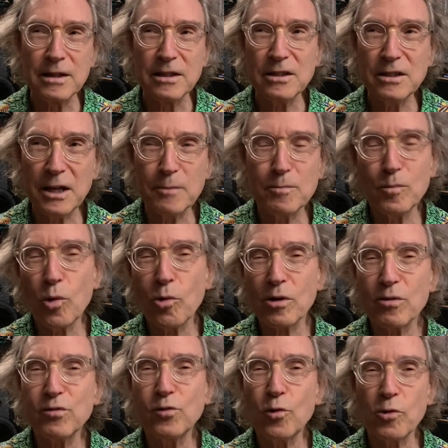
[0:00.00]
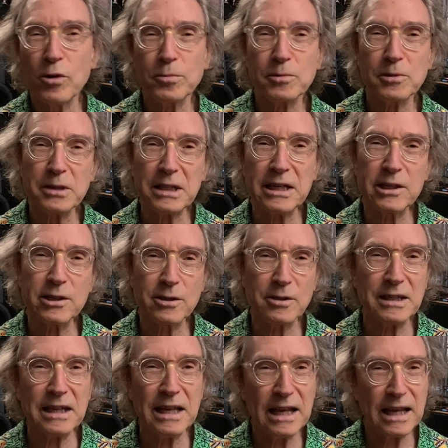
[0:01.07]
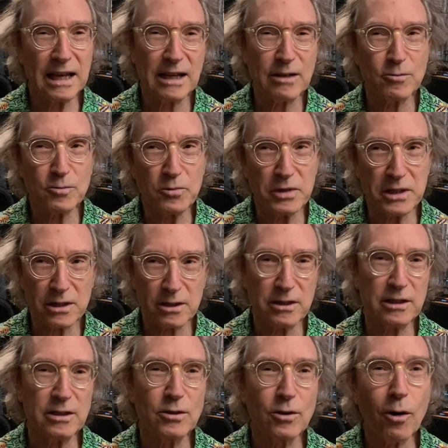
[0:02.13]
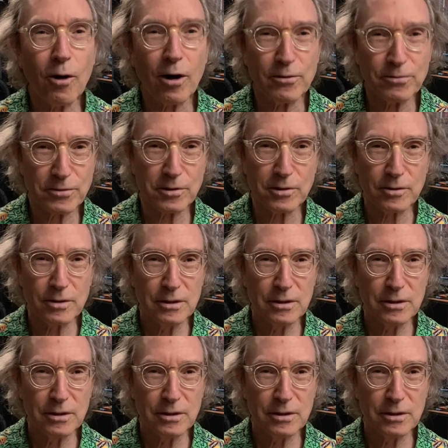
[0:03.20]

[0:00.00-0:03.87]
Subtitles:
that more affordable gear can't really offer.